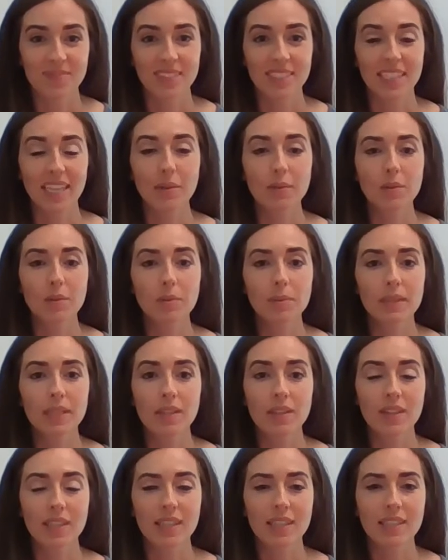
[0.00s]
Today we'll be
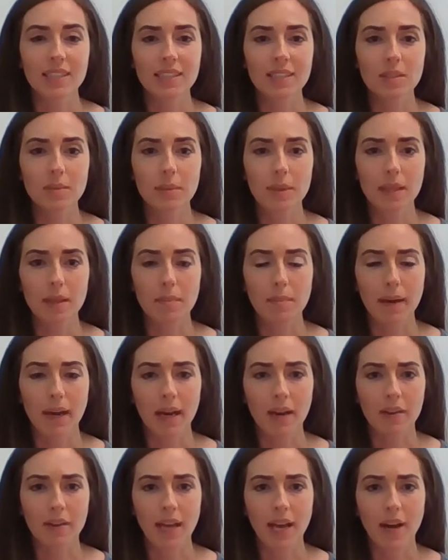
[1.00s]
learning a little bit
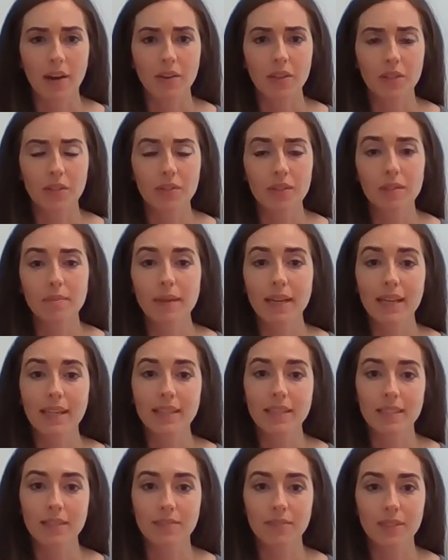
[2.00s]
about how you can make
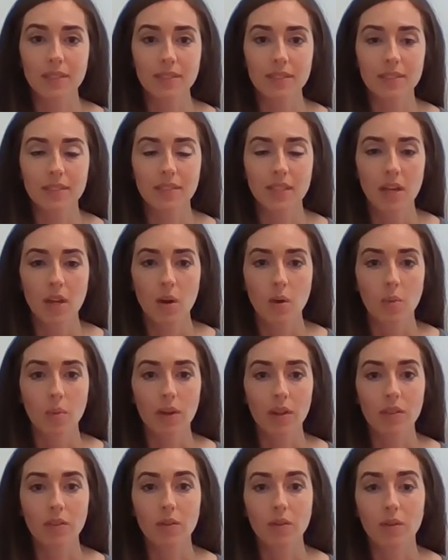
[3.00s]
a difference
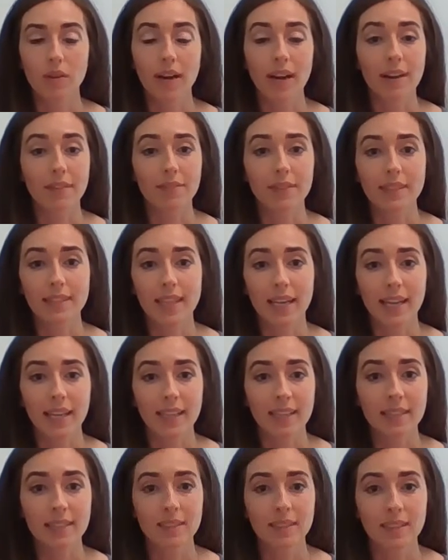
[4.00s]
with your
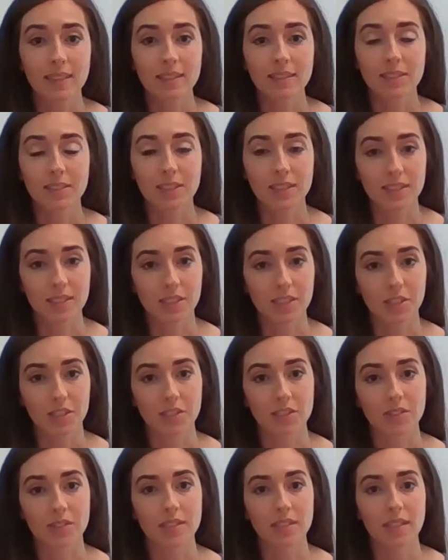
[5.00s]
everyday
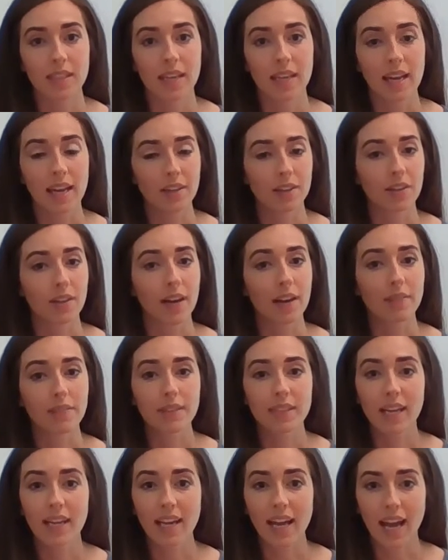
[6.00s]
decisions. Your
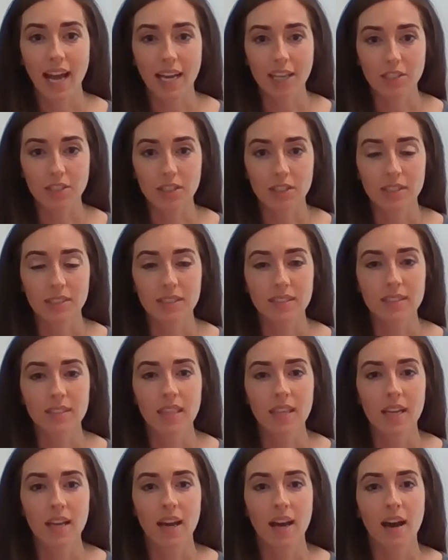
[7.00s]
everyday actions
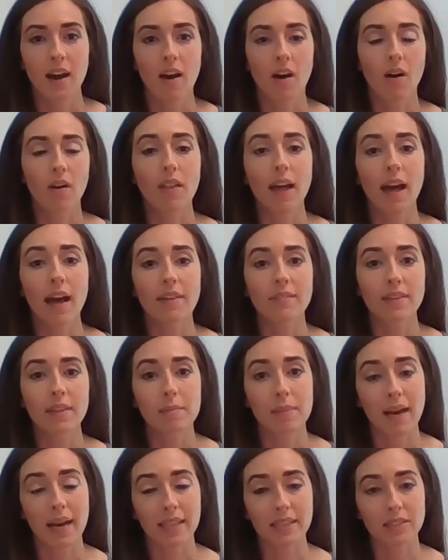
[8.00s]
all have
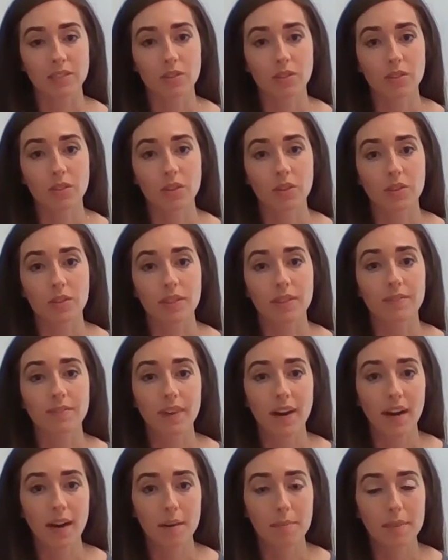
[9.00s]
impacts on your local
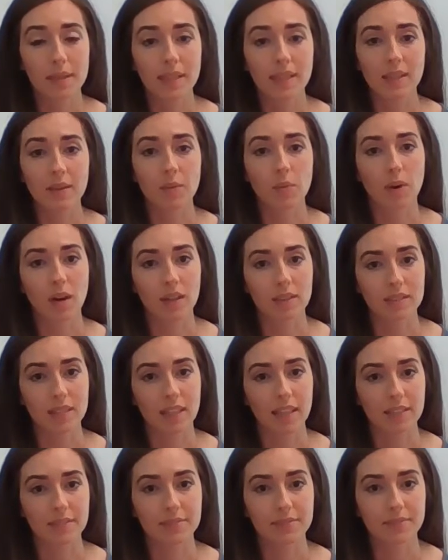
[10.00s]
environment and
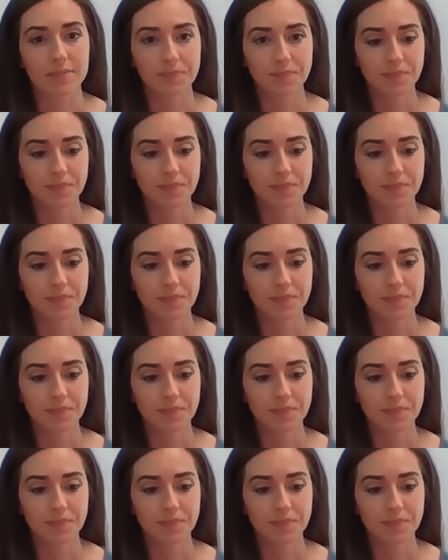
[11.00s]
wildlife.